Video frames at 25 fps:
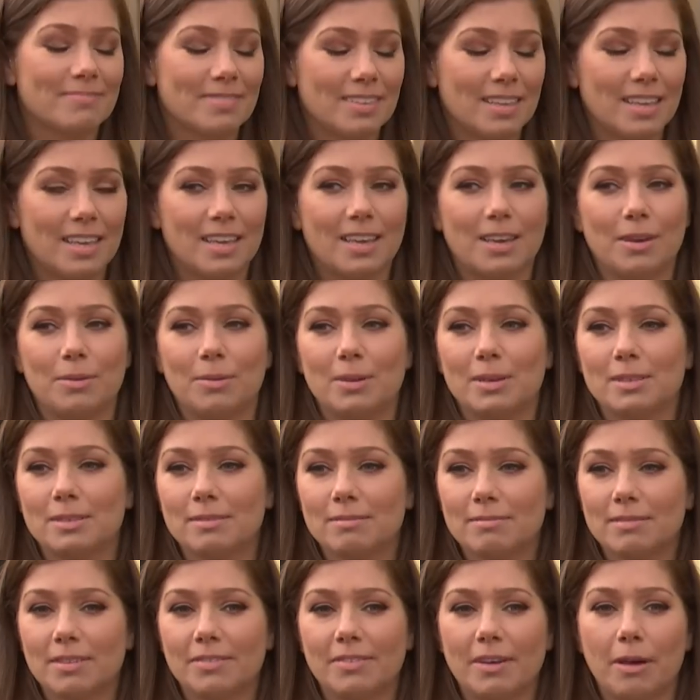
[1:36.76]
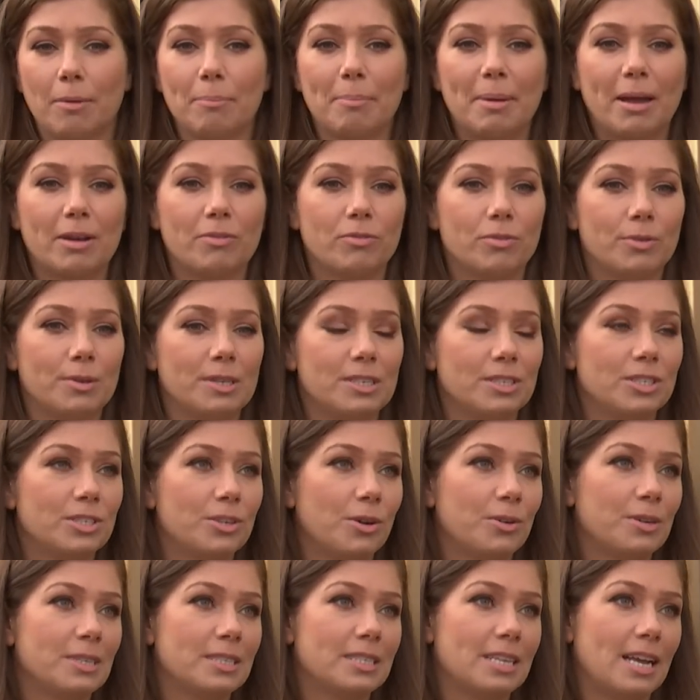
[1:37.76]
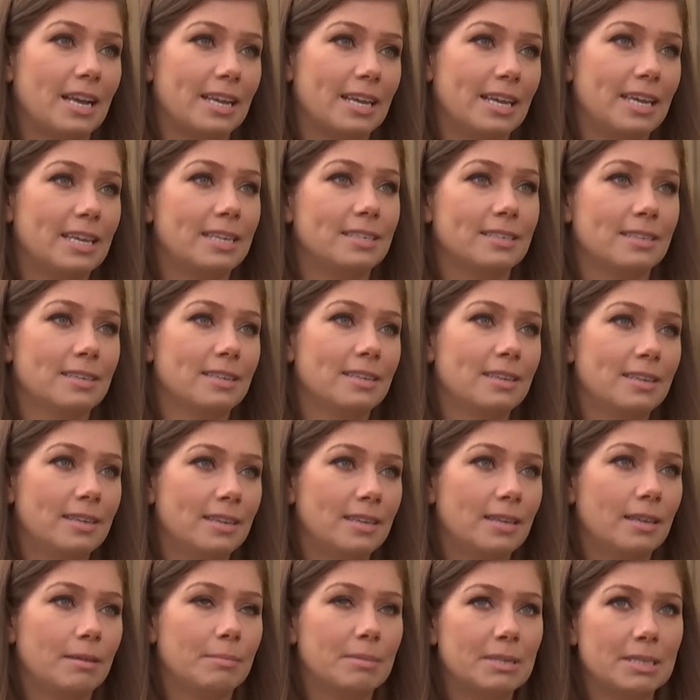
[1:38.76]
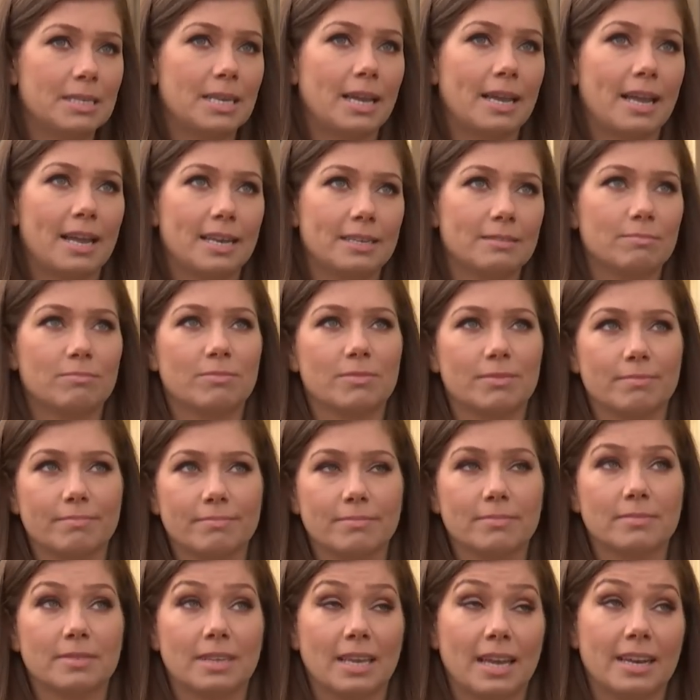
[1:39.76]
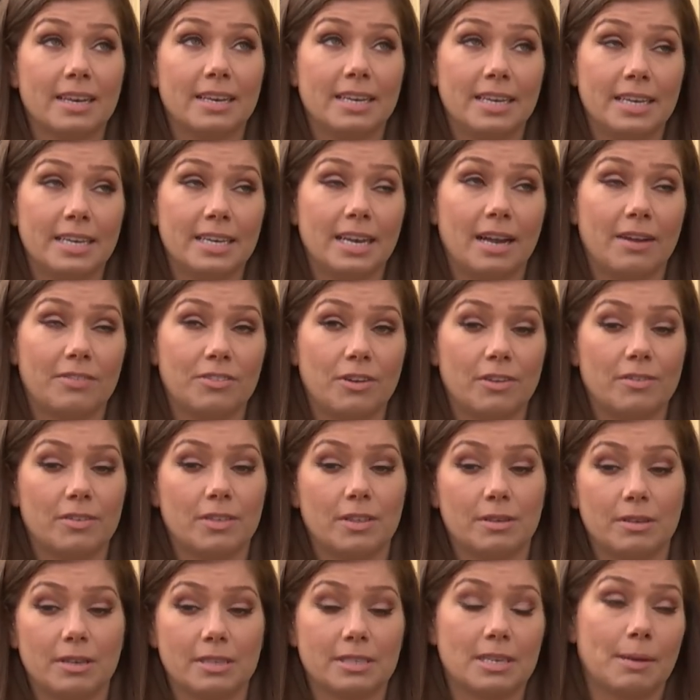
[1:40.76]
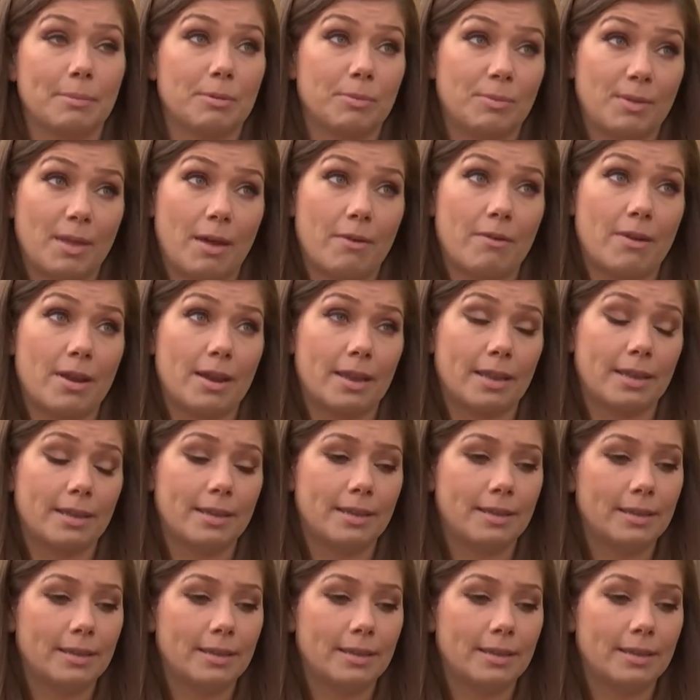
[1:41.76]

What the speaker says: Yeah, well, I felt bad ruining Tony's night in. Him and Diane kind of need it after everything that's happened with Eric.